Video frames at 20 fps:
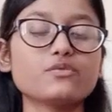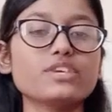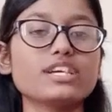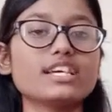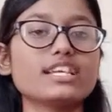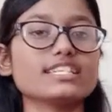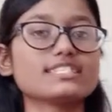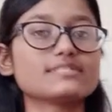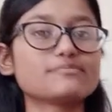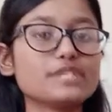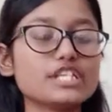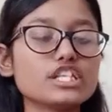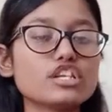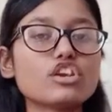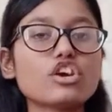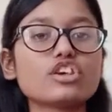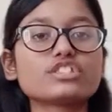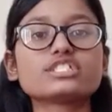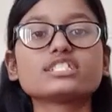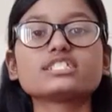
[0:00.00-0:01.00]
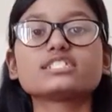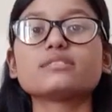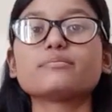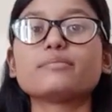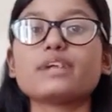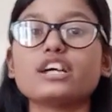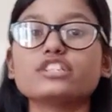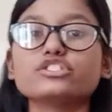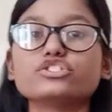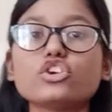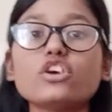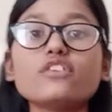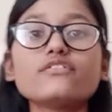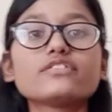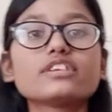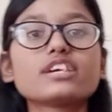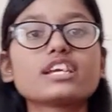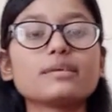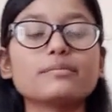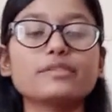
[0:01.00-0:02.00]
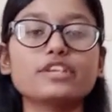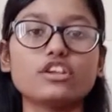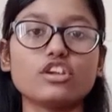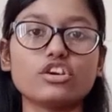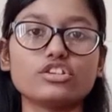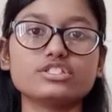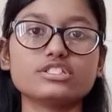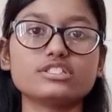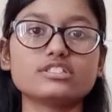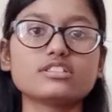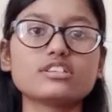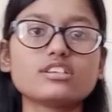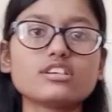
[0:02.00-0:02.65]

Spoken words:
whereas penology is the branch of criminology.